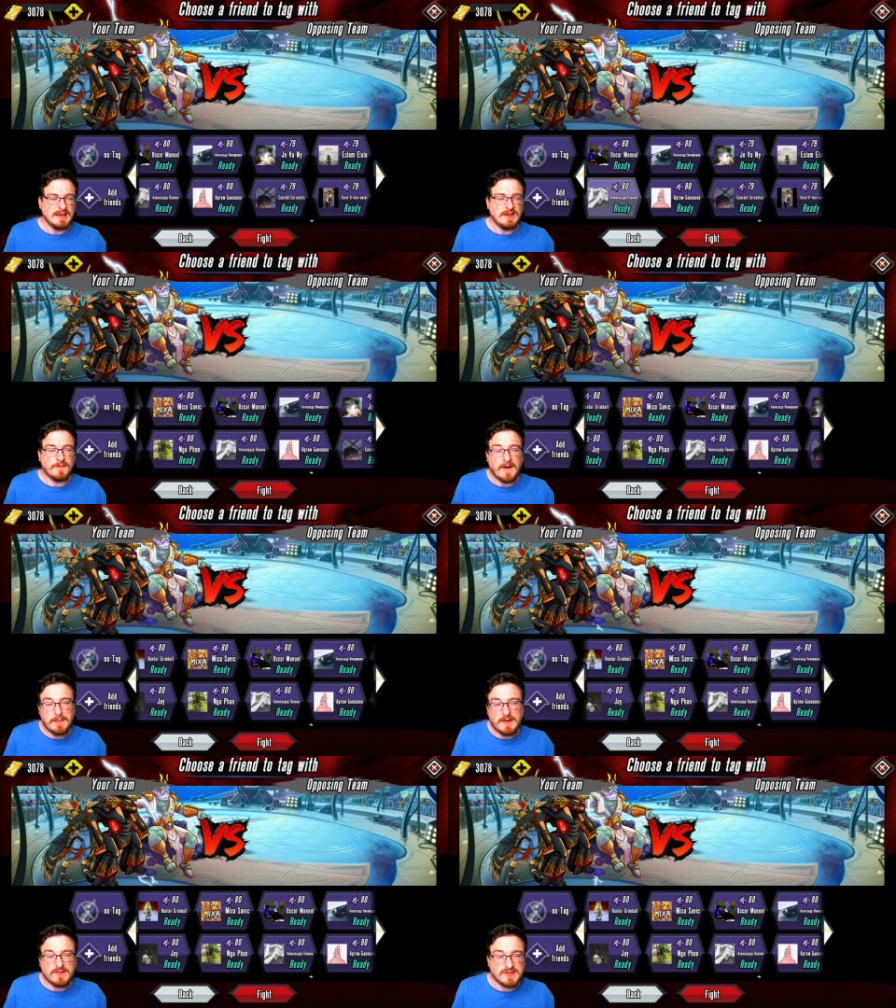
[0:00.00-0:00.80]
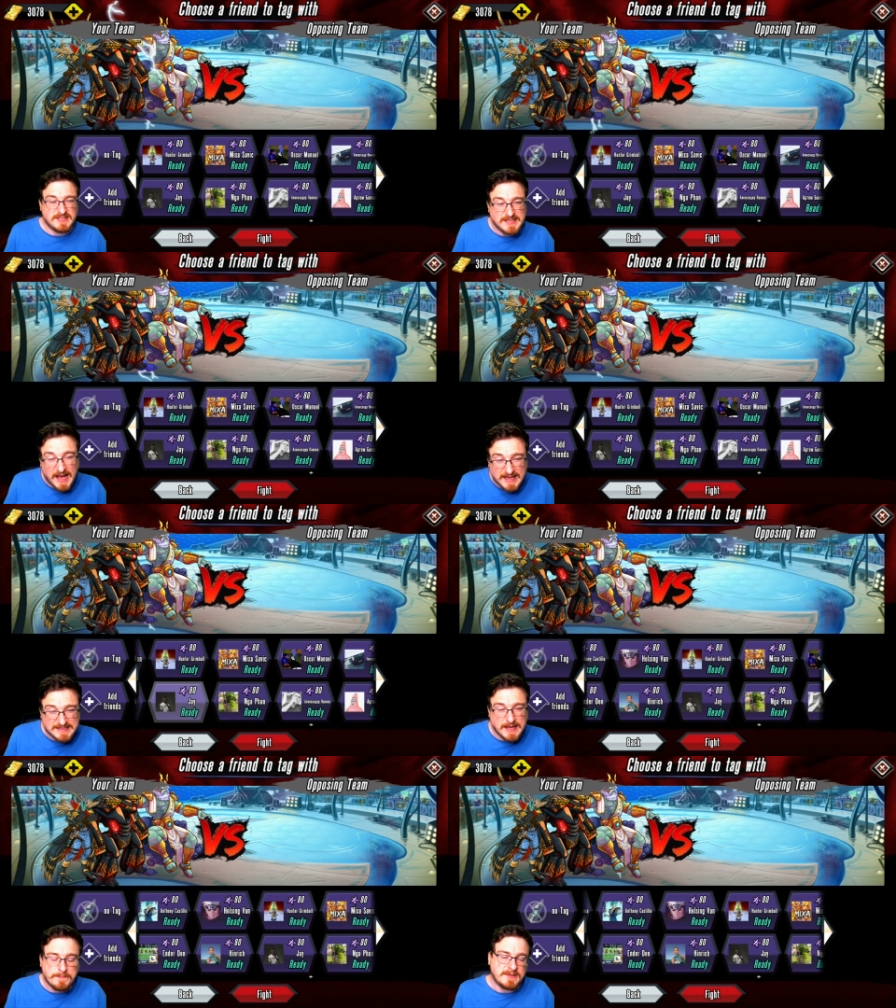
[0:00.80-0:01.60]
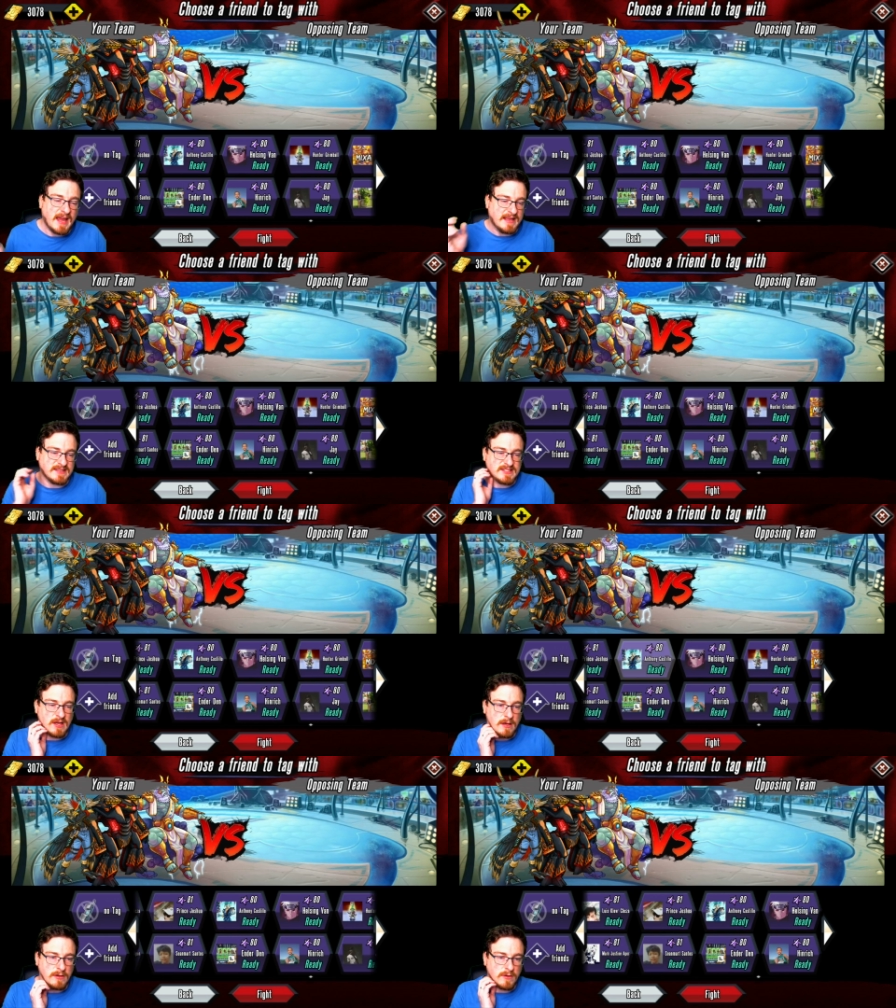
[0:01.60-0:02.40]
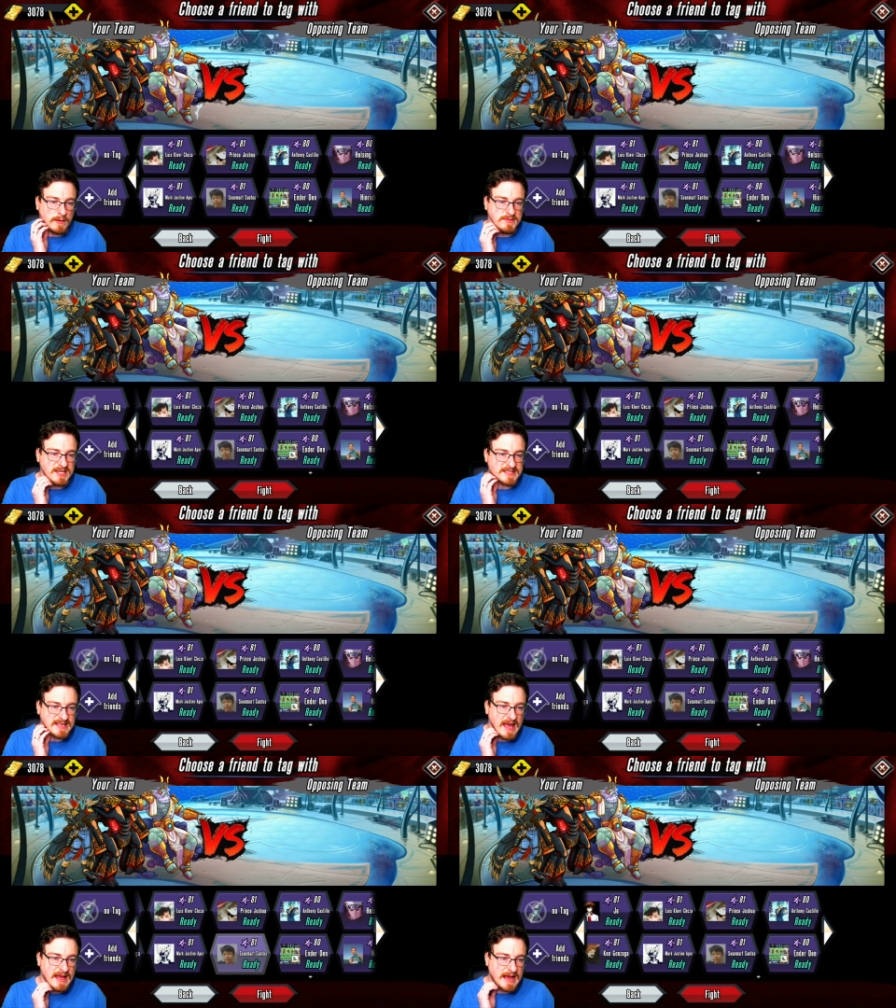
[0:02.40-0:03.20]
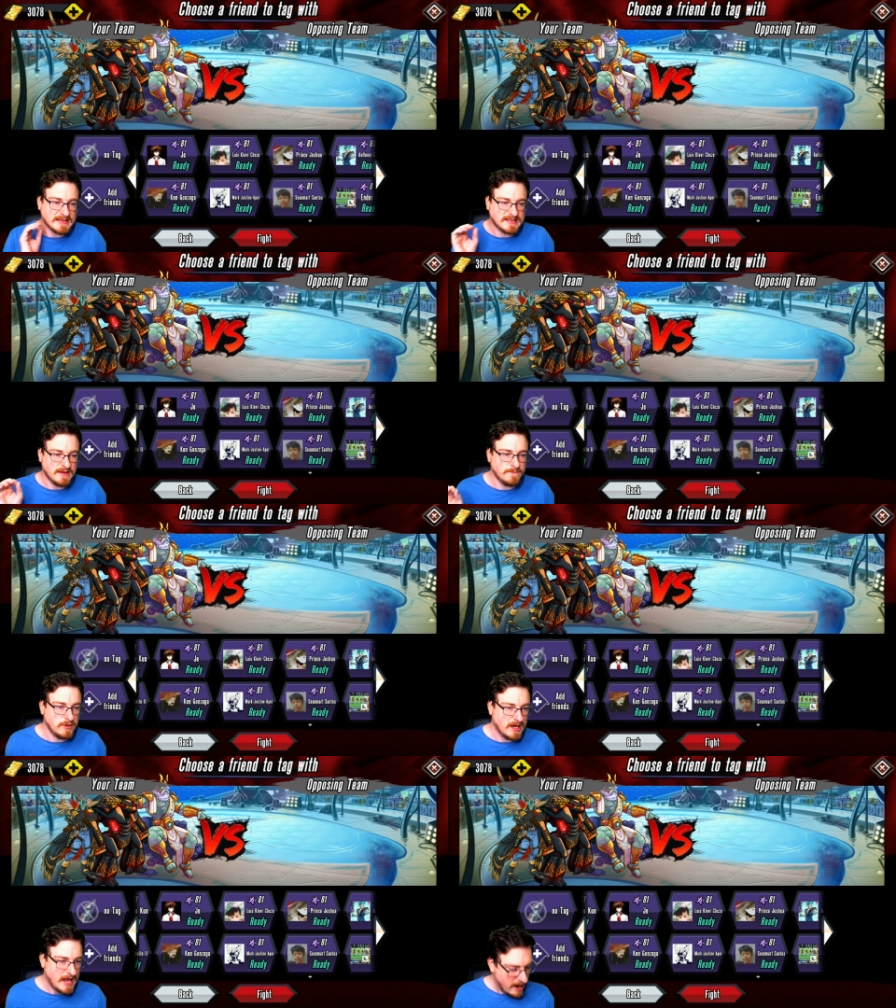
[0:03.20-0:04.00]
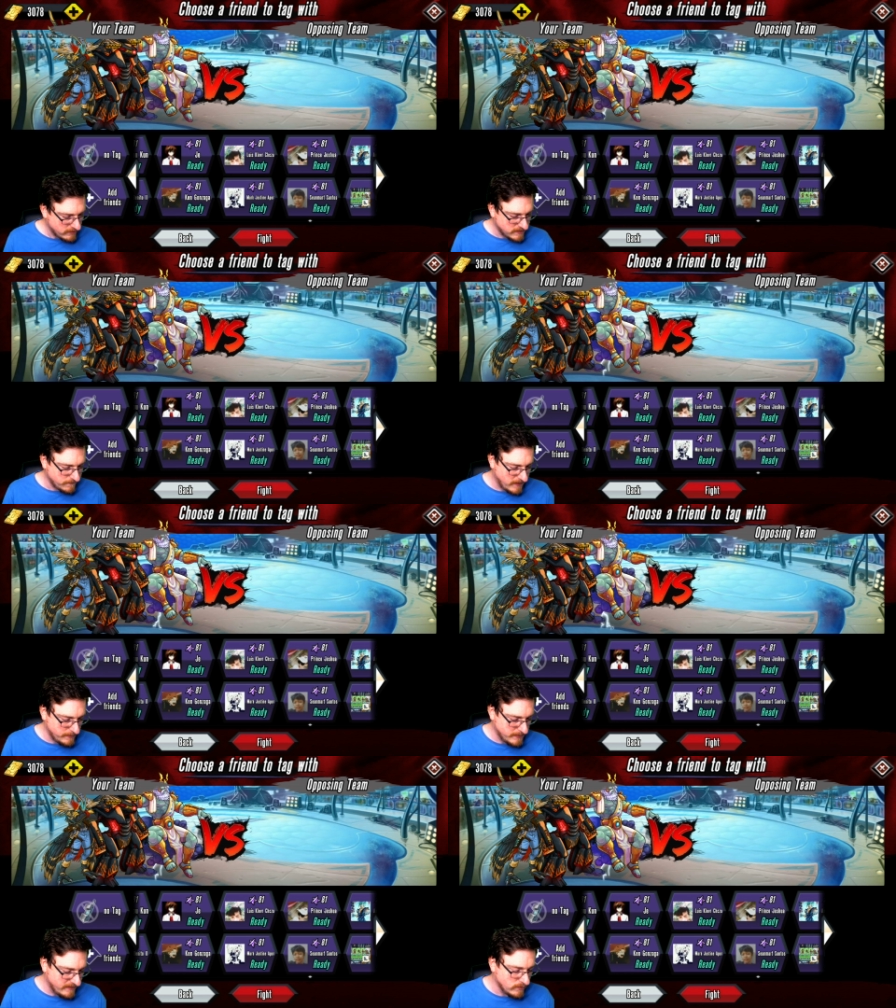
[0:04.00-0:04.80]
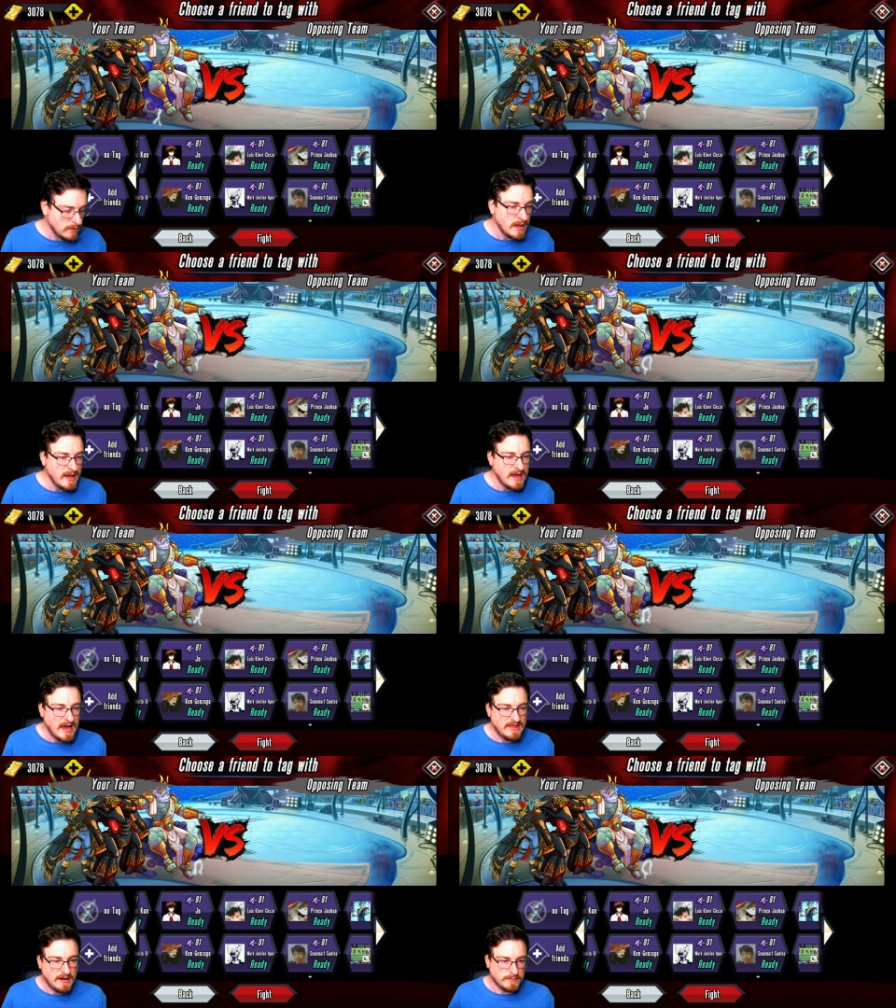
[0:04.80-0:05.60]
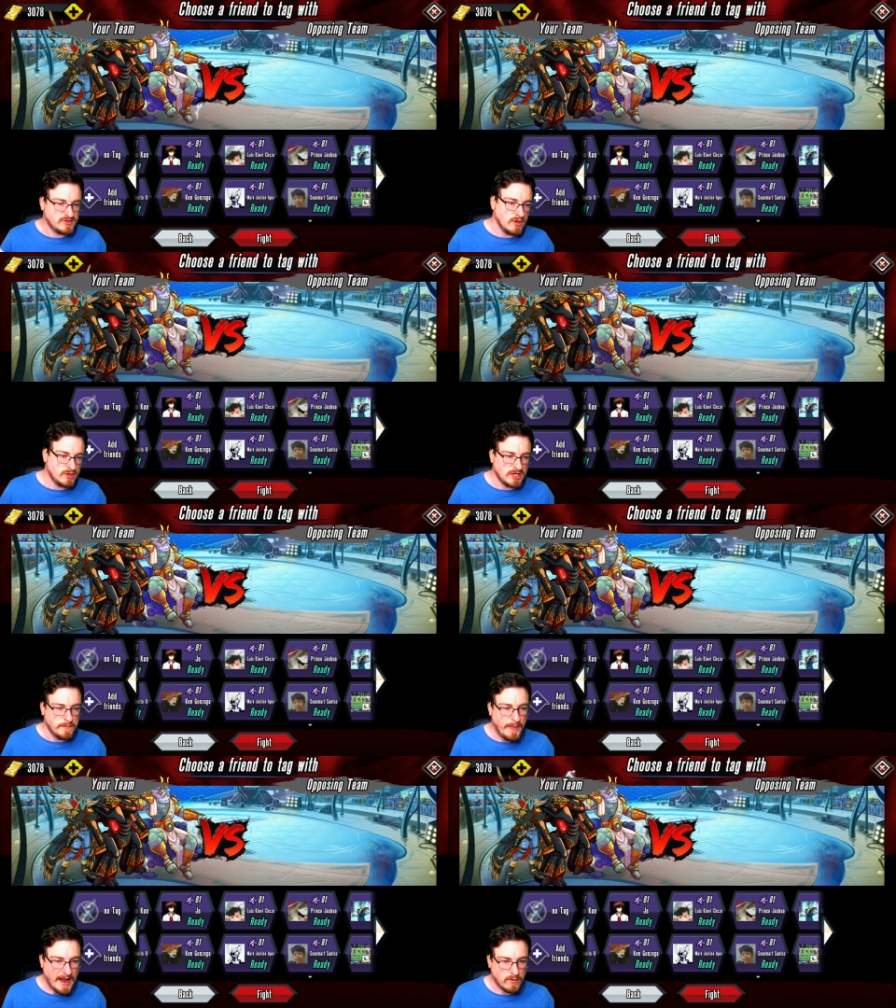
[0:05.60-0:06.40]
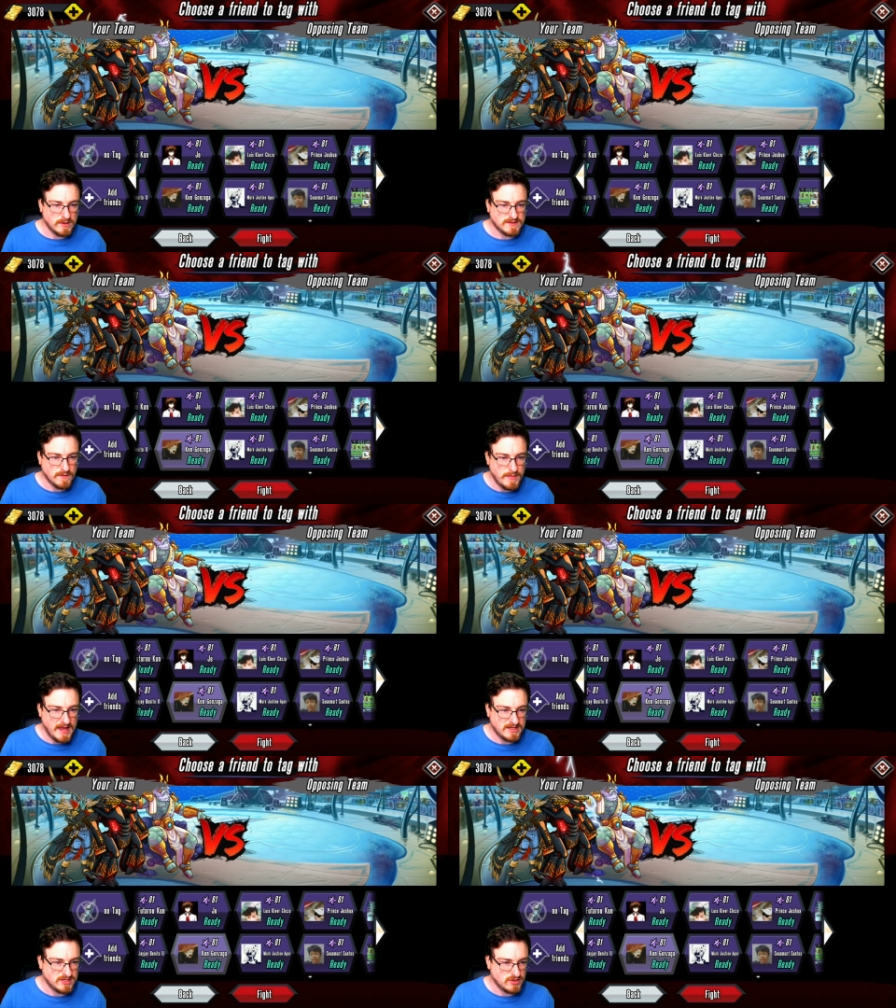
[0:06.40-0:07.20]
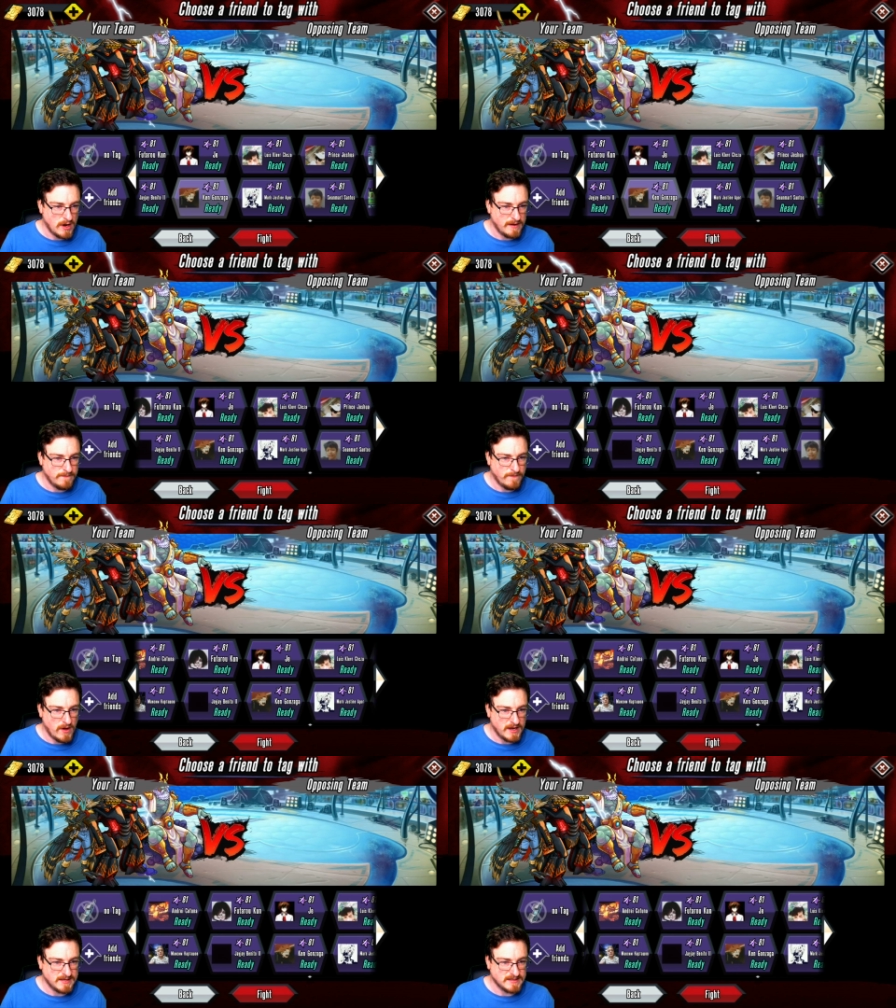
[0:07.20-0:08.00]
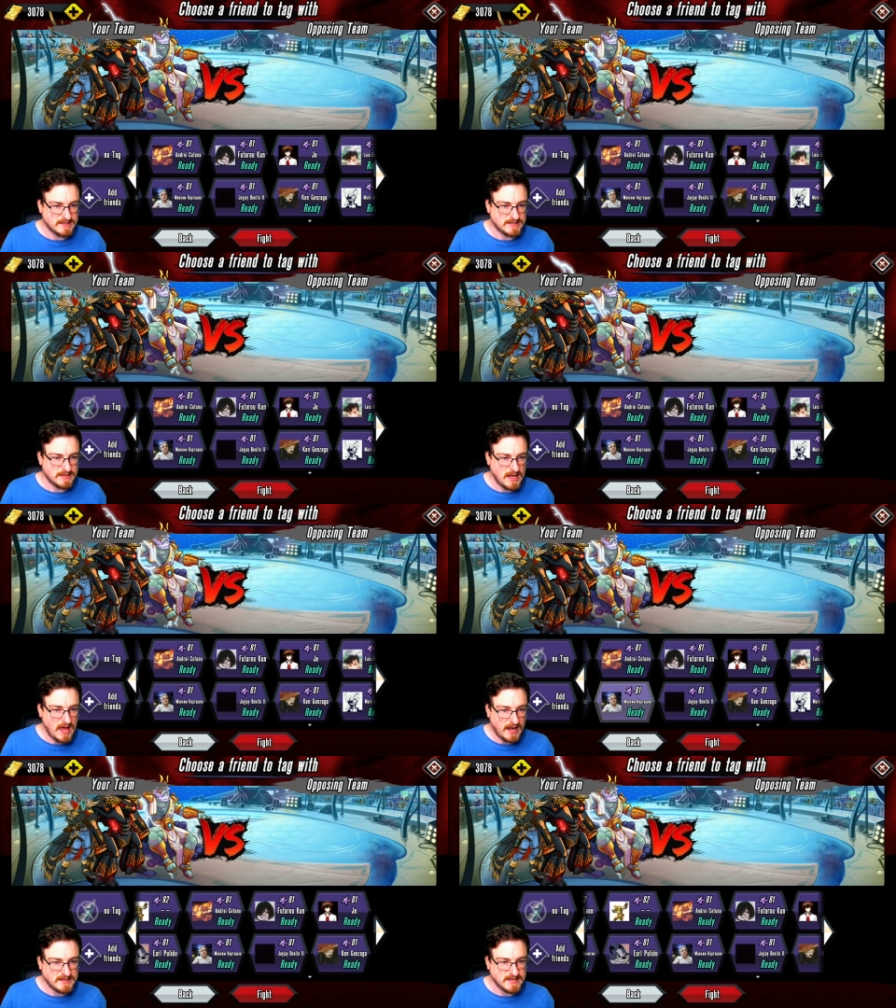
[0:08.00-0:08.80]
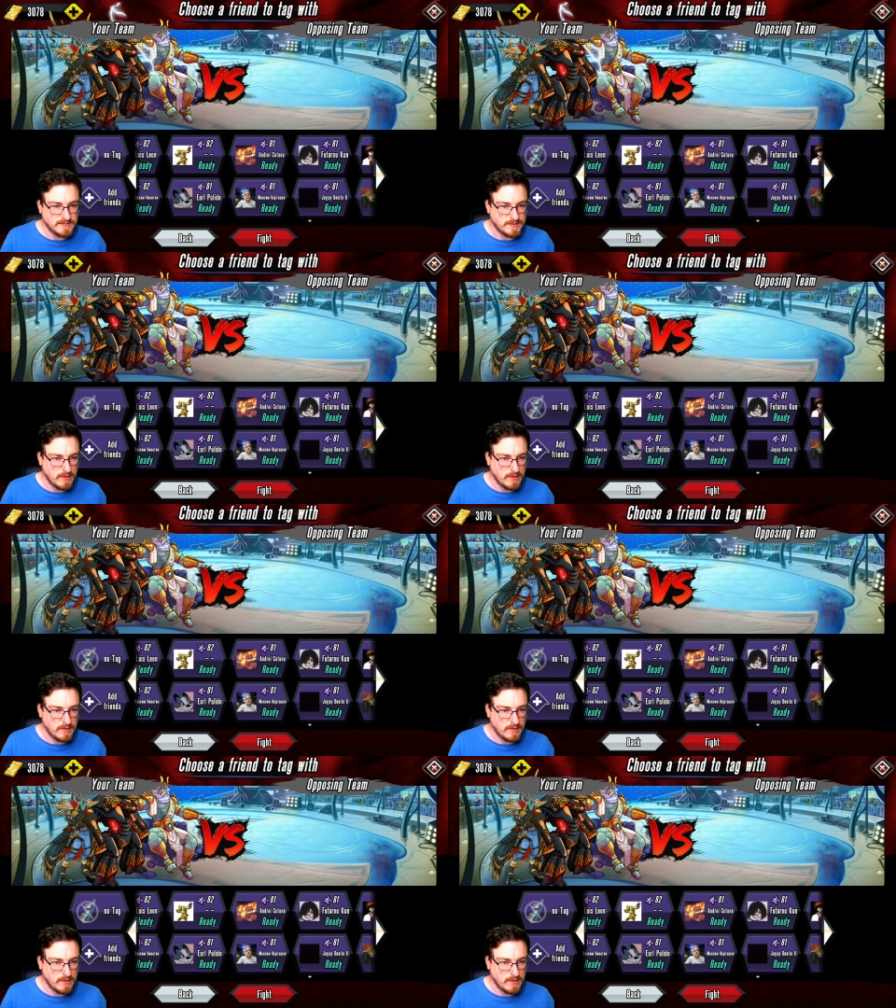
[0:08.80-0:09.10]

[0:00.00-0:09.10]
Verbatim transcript: your fame level does update. So I'm just asking for your current fame level and then I'm searching backwards from there to try and find it. And it seems to be